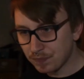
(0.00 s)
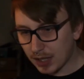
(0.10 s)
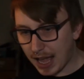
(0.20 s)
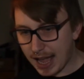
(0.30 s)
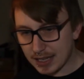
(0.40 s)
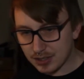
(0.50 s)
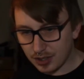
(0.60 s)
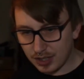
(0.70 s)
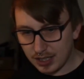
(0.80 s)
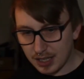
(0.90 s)
as
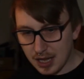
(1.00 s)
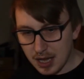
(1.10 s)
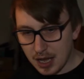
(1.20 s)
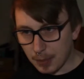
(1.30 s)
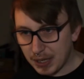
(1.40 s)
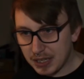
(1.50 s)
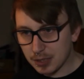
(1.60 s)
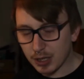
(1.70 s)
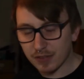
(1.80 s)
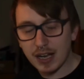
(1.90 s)
the epitome
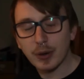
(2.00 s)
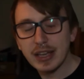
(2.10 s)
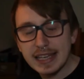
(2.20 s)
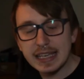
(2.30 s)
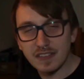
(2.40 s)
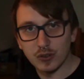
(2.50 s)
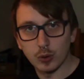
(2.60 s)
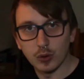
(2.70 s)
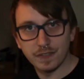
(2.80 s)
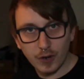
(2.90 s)
of how evil
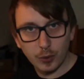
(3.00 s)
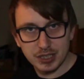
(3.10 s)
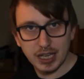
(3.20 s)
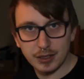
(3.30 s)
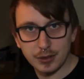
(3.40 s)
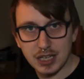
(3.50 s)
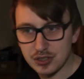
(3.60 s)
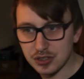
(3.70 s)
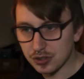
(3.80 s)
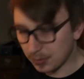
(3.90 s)
false
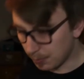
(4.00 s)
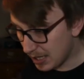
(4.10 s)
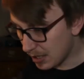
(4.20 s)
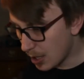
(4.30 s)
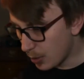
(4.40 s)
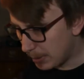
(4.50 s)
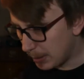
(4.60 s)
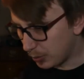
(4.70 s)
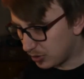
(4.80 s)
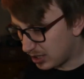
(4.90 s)
accusation can be when
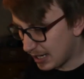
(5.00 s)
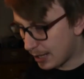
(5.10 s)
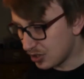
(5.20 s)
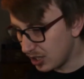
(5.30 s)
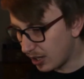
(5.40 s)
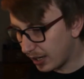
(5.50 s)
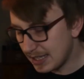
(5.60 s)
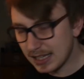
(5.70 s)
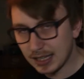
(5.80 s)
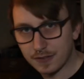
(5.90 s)
people denounce the
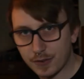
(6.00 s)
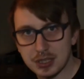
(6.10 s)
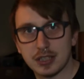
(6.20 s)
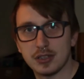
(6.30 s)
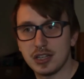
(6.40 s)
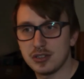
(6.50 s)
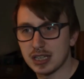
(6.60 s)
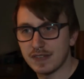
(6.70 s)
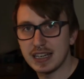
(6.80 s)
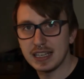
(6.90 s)
idea that false accusations have
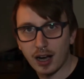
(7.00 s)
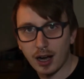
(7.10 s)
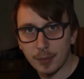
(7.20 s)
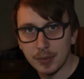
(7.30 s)
any harm.